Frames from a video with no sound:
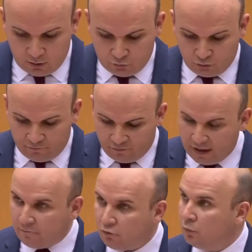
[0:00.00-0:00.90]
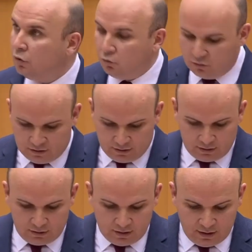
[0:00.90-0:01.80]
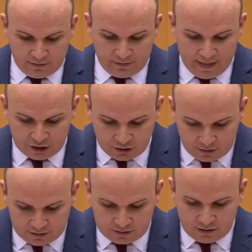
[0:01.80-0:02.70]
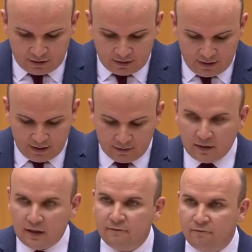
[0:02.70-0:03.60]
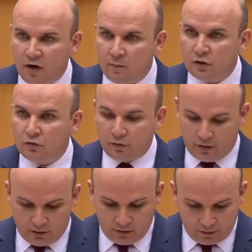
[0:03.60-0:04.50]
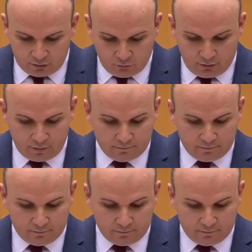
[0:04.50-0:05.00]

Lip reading: to refrain from using nationalistic and inflammatory rhetoric.